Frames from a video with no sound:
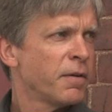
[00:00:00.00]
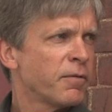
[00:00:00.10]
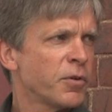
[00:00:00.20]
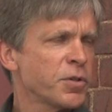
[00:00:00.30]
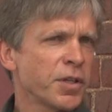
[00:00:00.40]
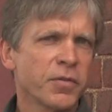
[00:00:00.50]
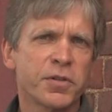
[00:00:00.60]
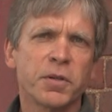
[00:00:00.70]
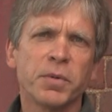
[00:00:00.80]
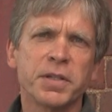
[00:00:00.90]
First thing the
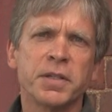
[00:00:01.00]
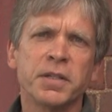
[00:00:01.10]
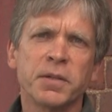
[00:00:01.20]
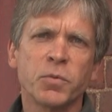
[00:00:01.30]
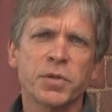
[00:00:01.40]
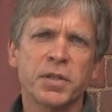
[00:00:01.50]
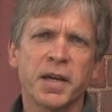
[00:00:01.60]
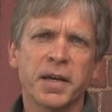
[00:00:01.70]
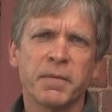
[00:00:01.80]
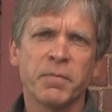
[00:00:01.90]
Sibleys did was
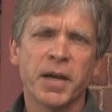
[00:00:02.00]
they,